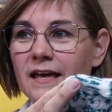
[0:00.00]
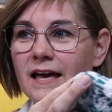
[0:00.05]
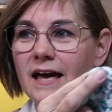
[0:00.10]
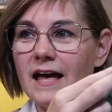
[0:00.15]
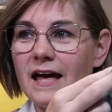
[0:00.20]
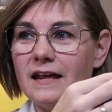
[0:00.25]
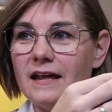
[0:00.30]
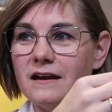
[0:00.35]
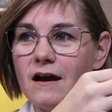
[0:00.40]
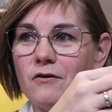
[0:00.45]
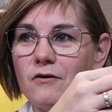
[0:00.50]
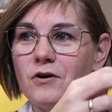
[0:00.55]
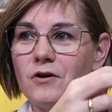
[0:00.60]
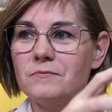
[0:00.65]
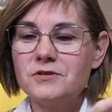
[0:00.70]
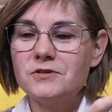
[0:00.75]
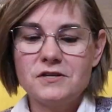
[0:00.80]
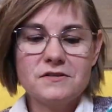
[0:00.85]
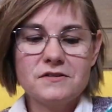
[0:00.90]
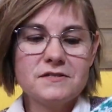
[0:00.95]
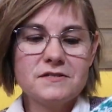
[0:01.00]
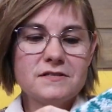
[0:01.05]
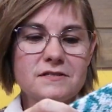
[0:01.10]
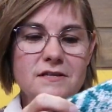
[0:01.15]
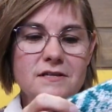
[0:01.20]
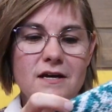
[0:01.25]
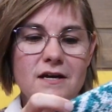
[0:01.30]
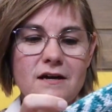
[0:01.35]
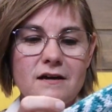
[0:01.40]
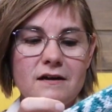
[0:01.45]
And now I'm just
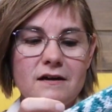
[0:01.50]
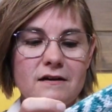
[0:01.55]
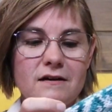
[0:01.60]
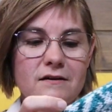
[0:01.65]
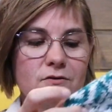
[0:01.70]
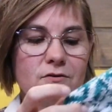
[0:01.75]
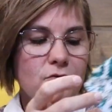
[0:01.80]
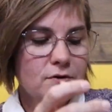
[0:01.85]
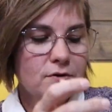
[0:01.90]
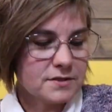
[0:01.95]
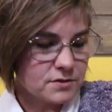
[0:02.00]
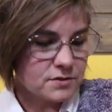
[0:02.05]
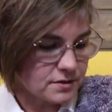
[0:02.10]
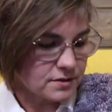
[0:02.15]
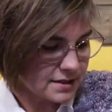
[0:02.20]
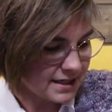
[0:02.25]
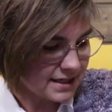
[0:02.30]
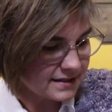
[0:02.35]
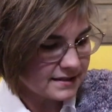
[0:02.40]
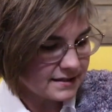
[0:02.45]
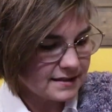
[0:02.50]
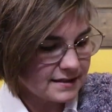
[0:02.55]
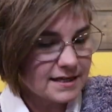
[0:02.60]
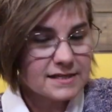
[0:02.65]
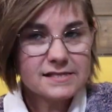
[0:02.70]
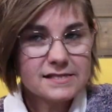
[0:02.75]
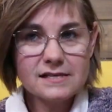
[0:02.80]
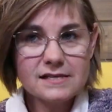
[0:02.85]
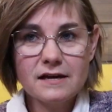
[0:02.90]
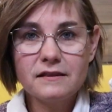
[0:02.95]
going to knit this,
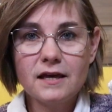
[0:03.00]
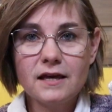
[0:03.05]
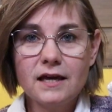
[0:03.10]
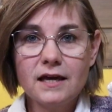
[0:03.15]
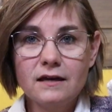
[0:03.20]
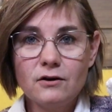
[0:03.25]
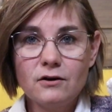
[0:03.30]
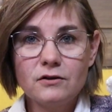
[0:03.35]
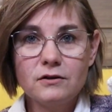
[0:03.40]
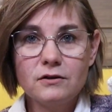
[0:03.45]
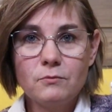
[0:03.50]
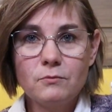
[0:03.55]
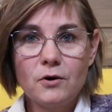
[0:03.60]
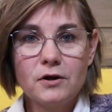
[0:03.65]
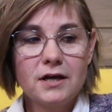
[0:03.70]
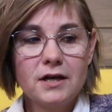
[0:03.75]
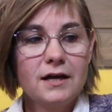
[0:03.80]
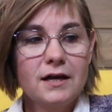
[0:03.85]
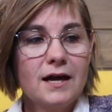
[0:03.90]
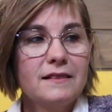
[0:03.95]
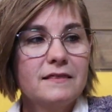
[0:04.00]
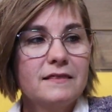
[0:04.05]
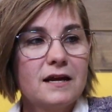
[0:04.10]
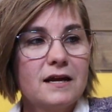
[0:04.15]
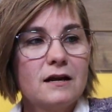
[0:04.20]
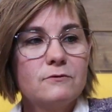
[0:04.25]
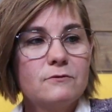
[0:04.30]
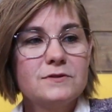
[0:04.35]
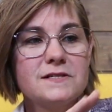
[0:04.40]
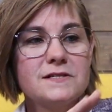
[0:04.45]
I think, on the body, and then
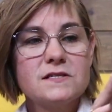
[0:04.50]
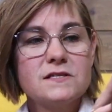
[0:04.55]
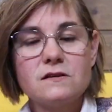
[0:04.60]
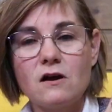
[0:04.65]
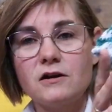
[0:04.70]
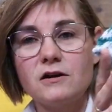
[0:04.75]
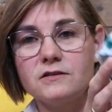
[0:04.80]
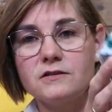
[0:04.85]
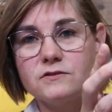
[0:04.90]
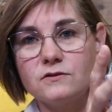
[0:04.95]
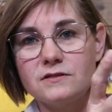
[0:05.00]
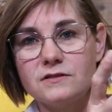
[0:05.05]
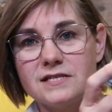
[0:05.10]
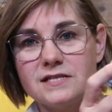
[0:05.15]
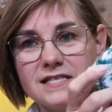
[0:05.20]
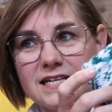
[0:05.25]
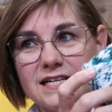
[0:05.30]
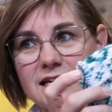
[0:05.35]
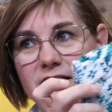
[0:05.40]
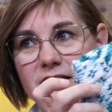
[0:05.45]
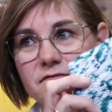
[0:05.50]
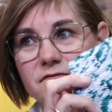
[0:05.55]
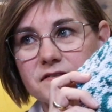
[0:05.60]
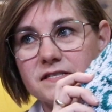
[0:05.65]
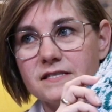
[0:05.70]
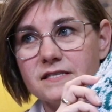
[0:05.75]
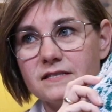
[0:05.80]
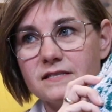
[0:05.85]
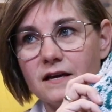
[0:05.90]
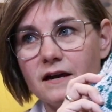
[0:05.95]
I will start on the
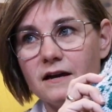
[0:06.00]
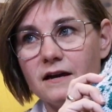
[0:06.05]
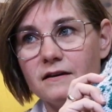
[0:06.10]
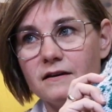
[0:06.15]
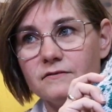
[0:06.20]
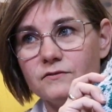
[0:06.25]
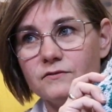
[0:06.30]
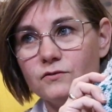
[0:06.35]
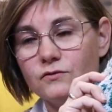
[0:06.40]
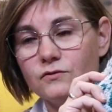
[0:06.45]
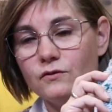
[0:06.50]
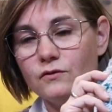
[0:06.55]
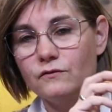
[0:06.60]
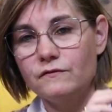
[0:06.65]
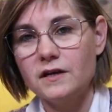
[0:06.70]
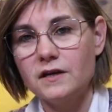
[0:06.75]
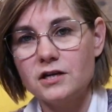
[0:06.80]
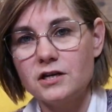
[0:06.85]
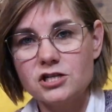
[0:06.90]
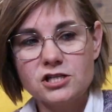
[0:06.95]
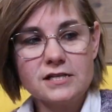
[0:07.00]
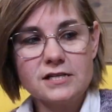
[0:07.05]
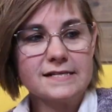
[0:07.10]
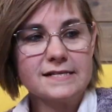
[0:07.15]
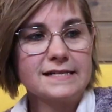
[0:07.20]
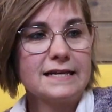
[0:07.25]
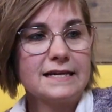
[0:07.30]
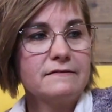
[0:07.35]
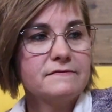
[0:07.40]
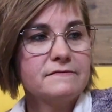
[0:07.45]
sleeves to finish the
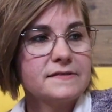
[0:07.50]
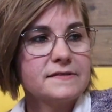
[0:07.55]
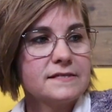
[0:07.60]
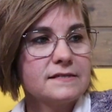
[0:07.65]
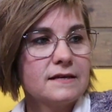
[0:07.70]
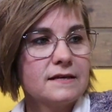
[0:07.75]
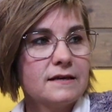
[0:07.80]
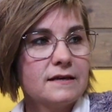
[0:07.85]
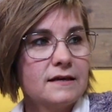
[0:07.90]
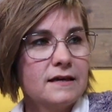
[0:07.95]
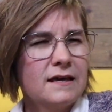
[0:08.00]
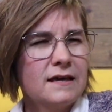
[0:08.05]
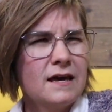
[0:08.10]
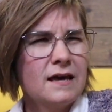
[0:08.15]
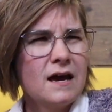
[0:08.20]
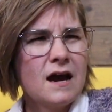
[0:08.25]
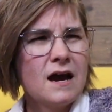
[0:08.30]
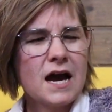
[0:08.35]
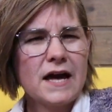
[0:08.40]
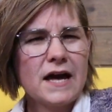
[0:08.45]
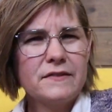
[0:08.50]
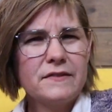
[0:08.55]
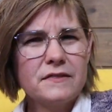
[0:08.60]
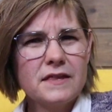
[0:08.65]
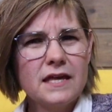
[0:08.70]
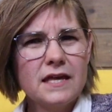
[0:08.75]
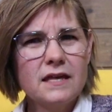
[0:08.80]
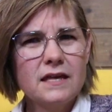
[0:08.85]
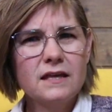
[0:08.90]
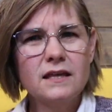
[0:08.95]
sleeves. I
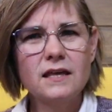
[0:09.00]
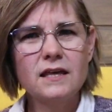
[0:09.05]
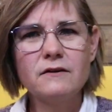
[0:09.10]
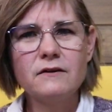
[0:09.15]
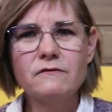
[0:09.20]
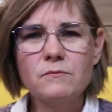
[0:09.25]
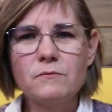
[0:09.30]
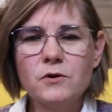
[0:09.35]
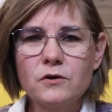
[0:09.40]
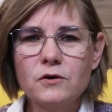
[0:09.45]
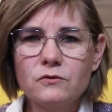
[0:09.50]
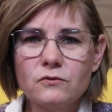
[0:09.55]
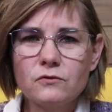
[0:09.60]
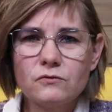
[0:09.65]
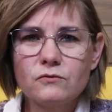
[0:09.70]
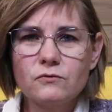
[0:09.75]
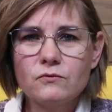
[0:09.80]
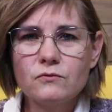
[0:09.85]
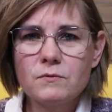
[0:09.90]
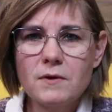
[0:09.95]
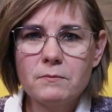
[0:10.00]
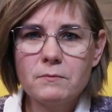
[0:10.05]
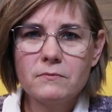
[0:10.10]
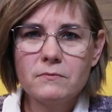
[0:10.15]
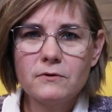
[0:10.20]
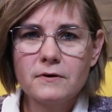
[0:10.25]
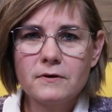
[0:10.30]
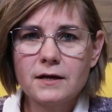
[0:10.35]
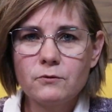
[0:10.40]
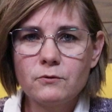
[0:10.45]
think, if I'm not
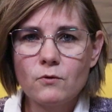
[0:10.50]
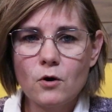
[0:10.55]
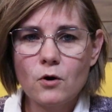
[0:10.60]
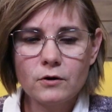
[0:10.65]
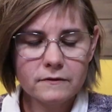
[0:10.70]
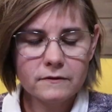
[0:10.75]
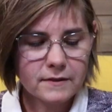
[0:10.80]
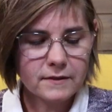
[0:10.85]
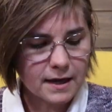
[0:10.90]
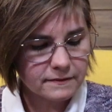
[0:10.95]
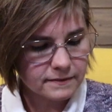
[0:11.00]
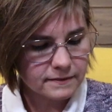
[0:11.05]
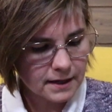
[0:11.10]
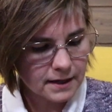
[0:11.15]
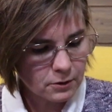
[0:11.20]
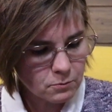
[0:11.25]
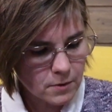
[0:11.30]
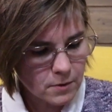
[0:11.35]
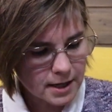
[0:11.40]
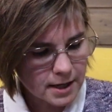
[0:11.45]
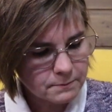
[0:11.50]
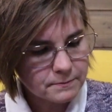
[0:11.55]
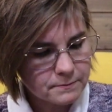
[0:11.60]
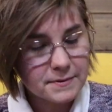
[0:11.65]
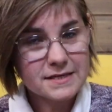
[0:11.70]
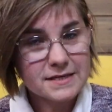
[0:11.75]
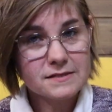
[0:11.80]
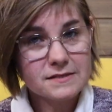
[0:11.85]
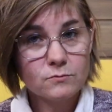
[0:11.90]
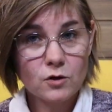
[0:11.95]
remembering wrong, that there might
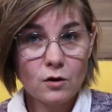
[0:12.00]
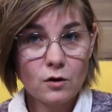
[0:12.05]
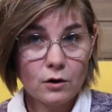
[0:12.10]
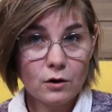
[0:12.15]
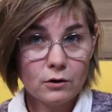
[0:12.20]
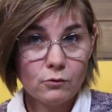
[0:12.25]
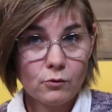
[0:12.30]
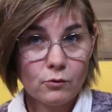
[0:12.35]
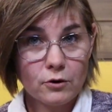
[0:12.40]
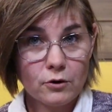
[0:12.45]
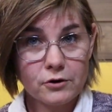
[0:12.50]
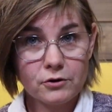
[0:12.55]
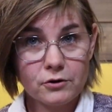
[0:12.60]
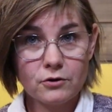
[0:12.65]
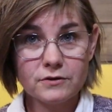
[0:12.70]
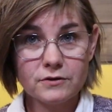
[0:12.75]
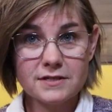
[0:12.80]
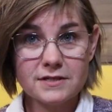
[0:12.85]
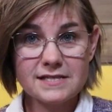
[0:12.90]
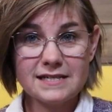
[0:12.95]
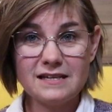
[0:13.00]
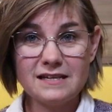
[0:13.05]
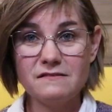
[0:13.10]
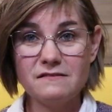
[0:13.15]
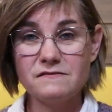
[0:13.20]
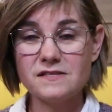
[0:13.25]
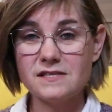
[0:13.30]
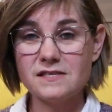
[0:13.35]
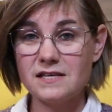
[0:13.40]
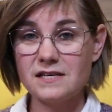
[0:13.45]
be some color work on the
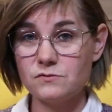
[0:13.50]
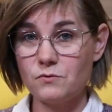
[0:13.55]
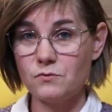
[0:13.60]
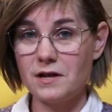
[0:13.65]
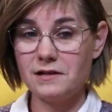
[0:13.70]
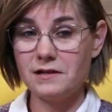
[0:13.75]
sleeves as well.